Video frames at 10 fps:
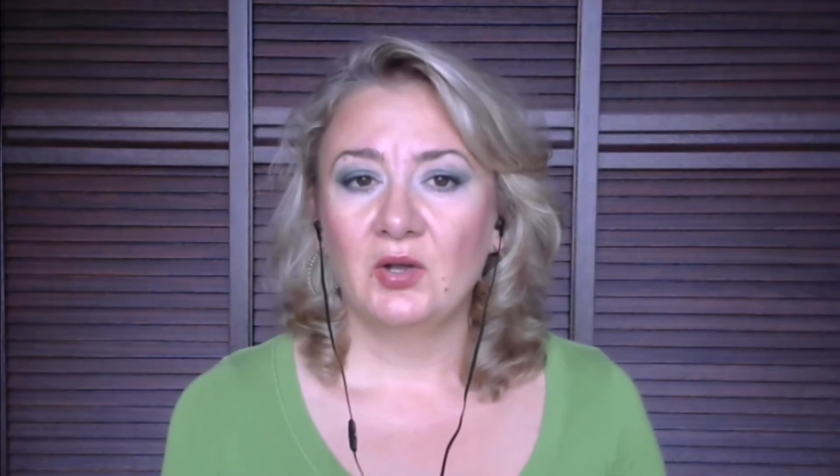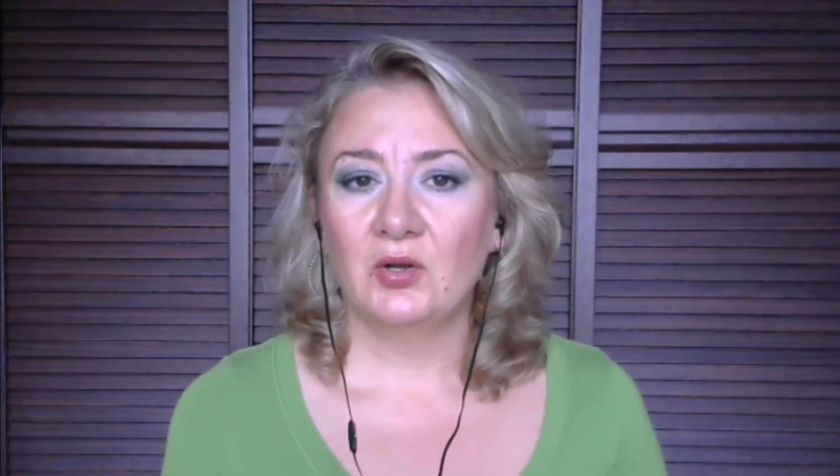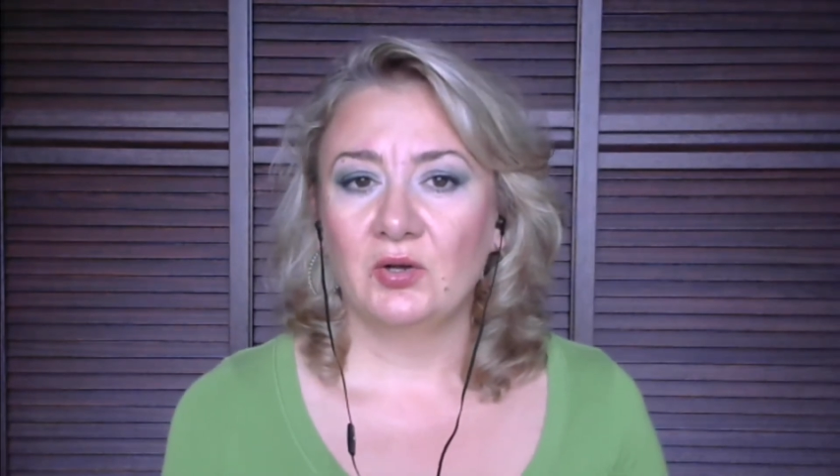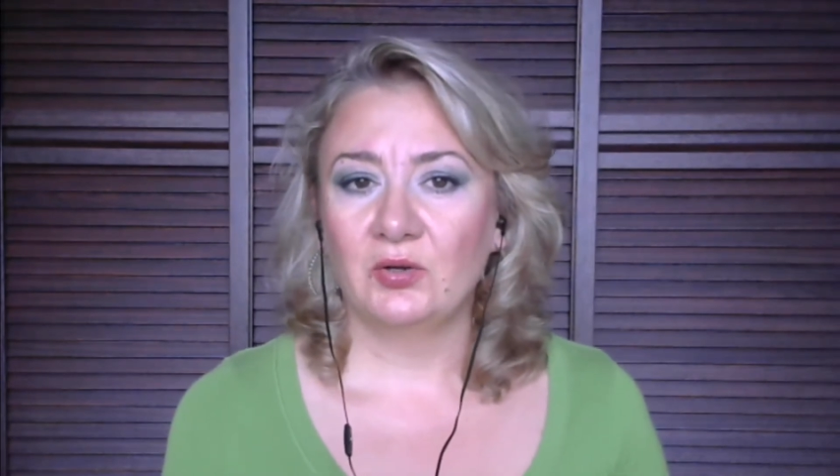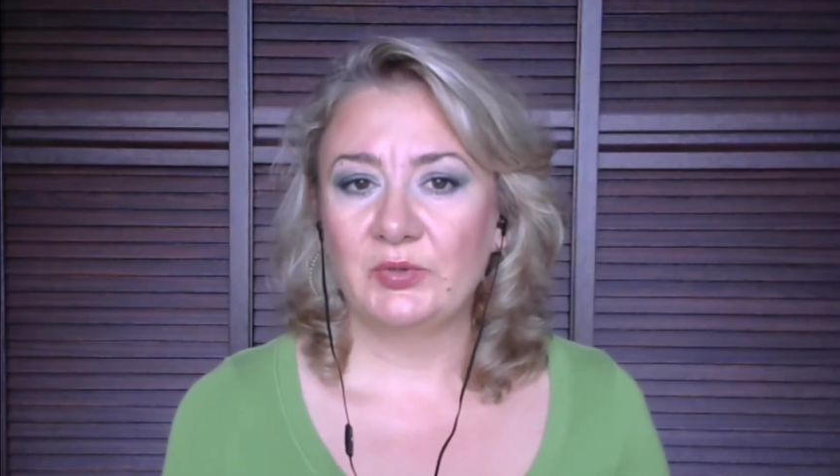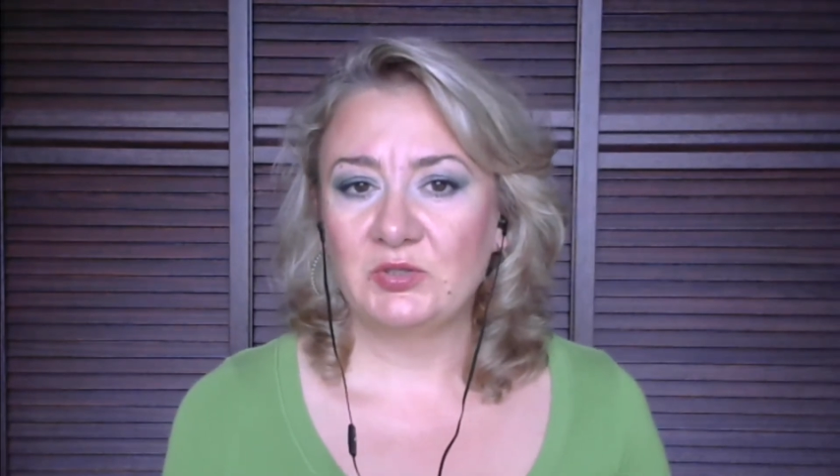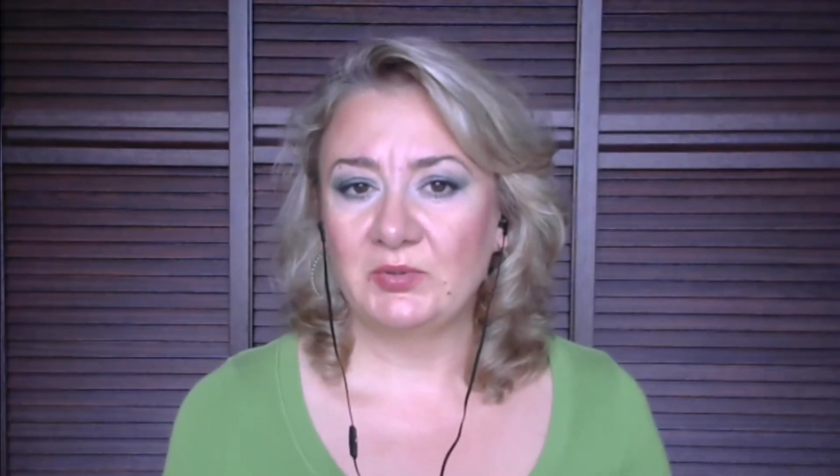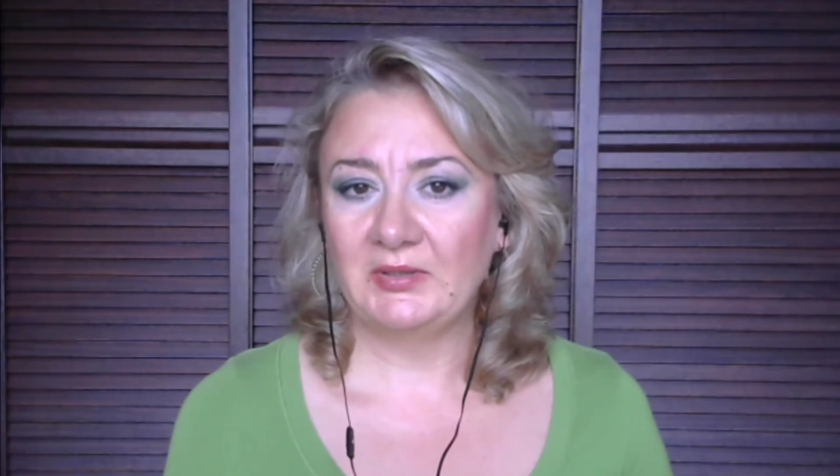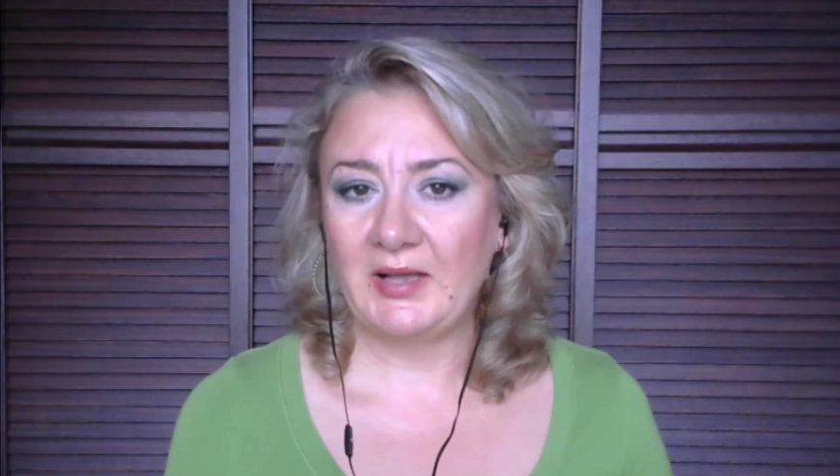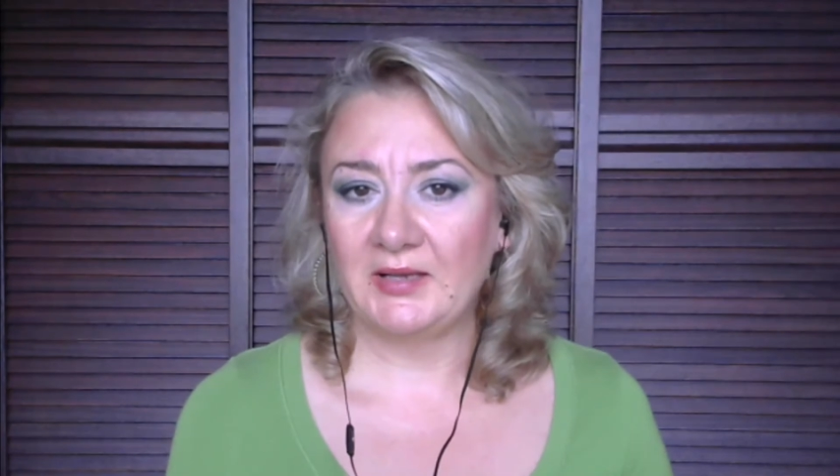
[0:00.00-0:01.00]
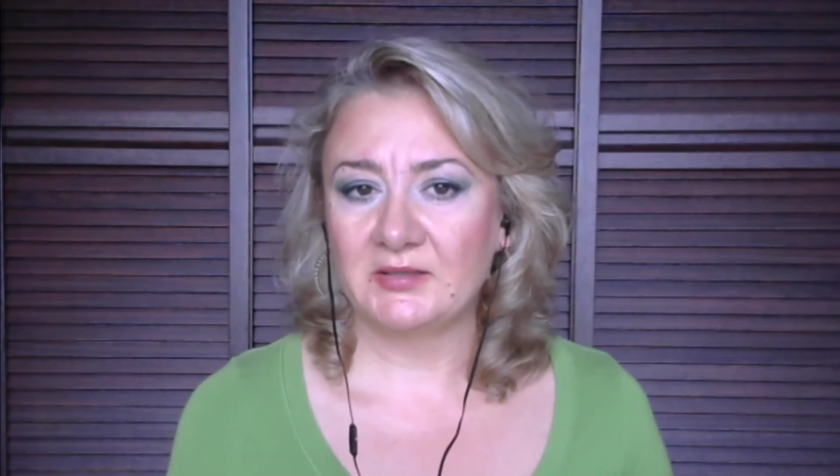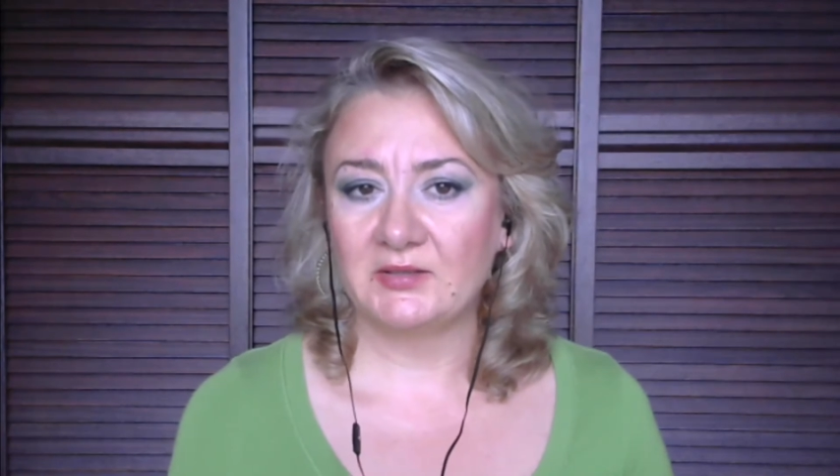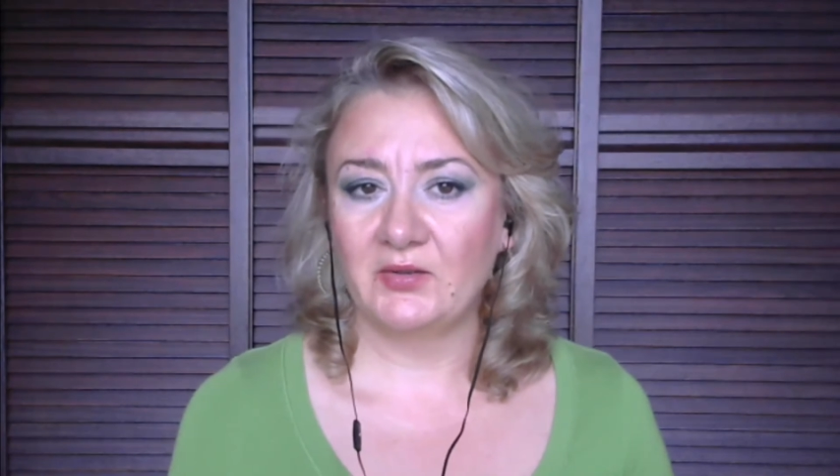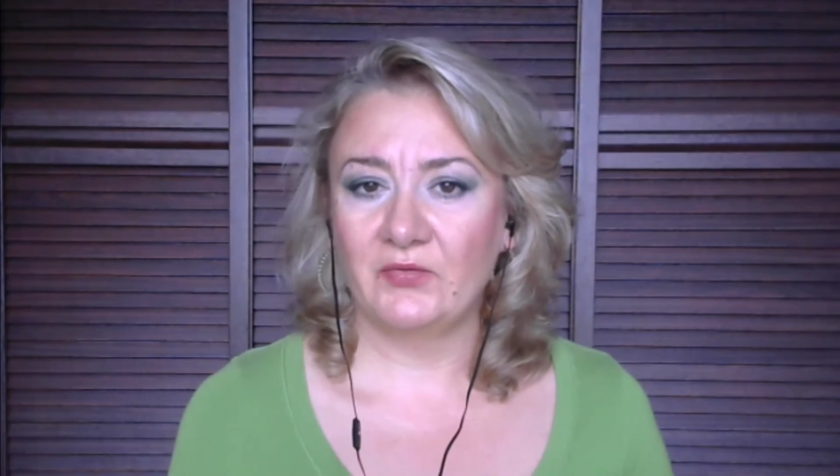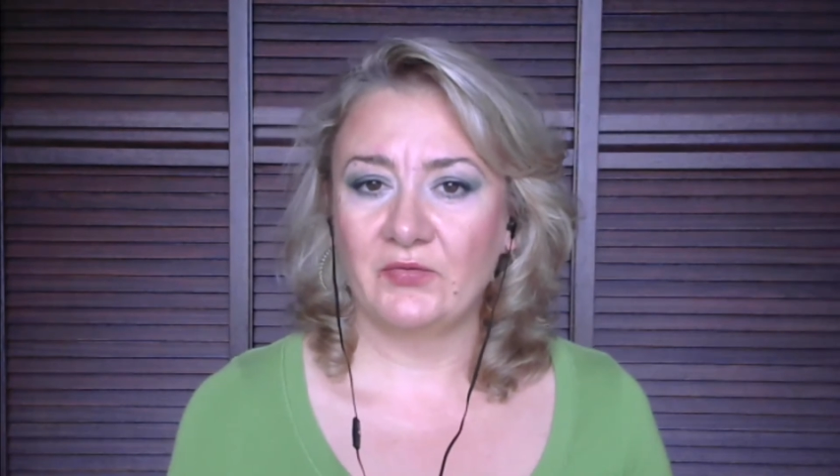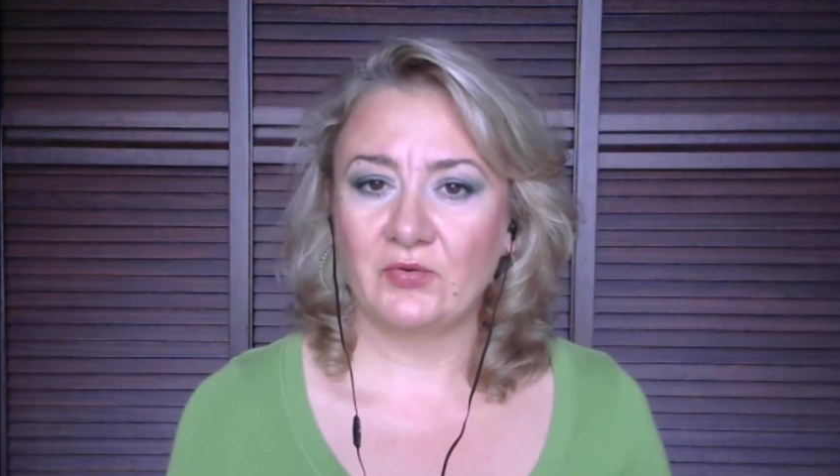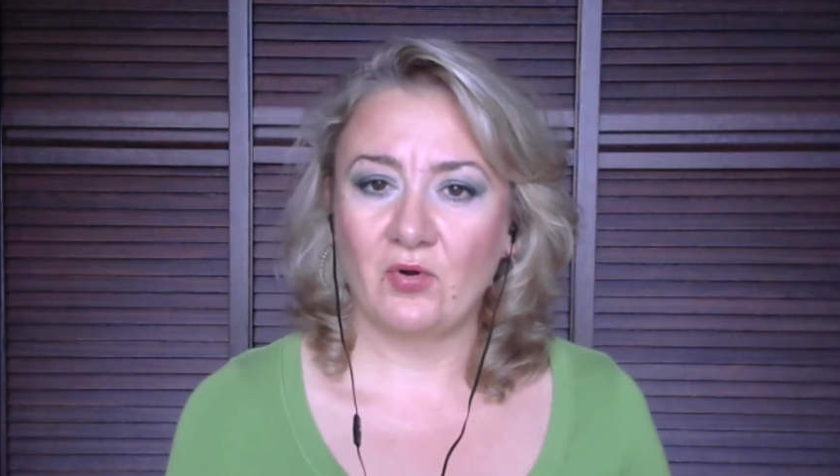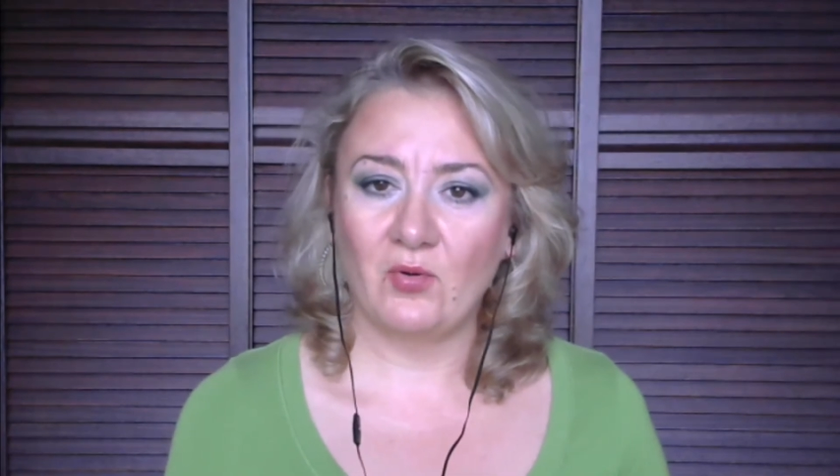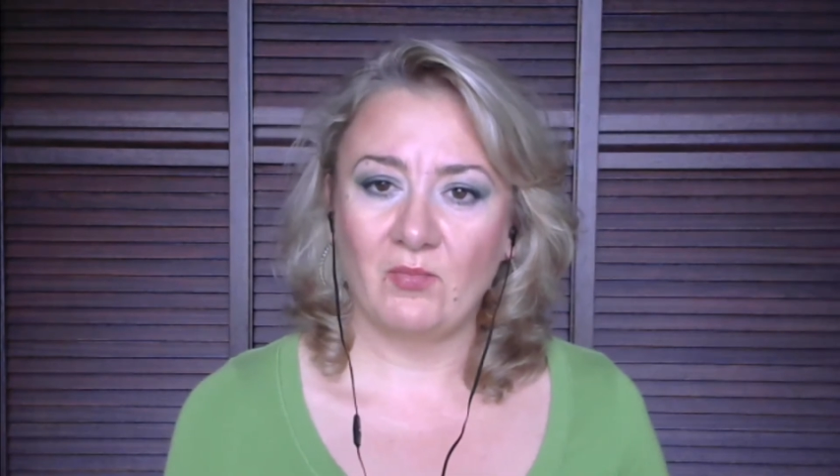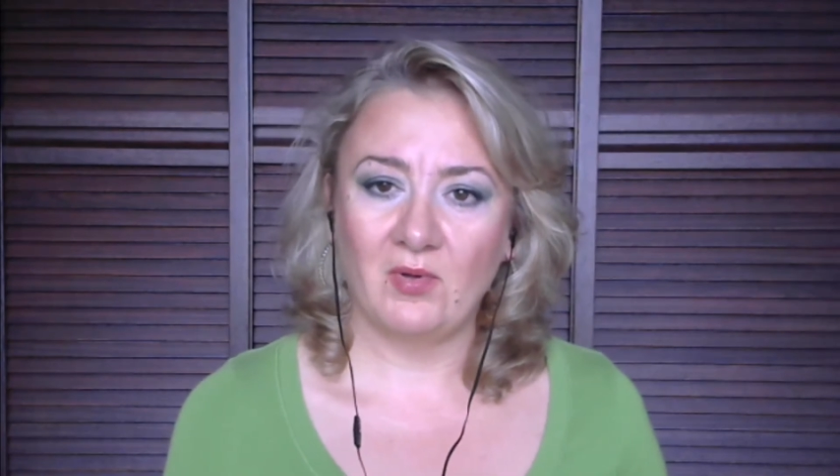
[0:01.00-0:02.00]
uh, which will last
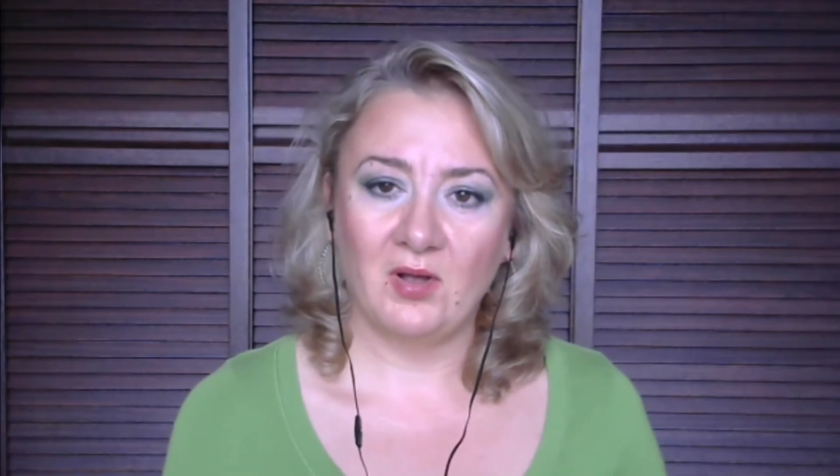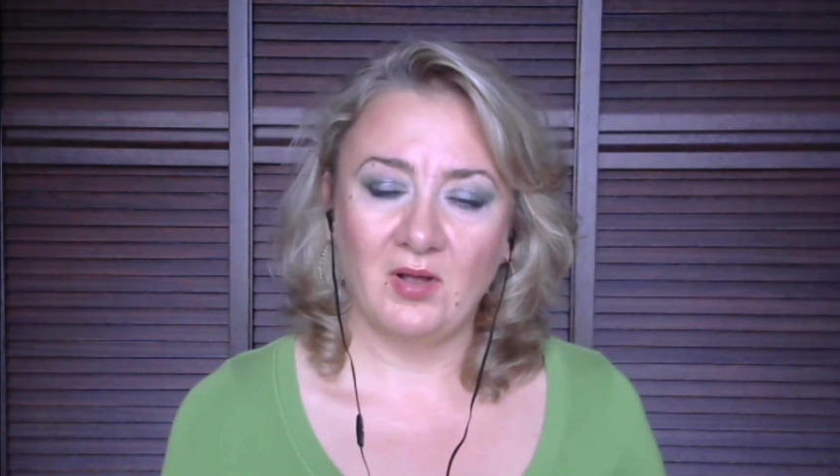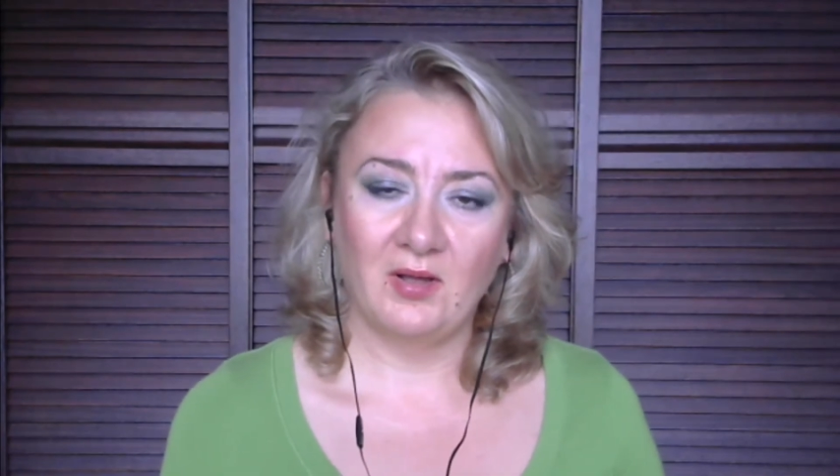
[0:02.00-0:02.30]
from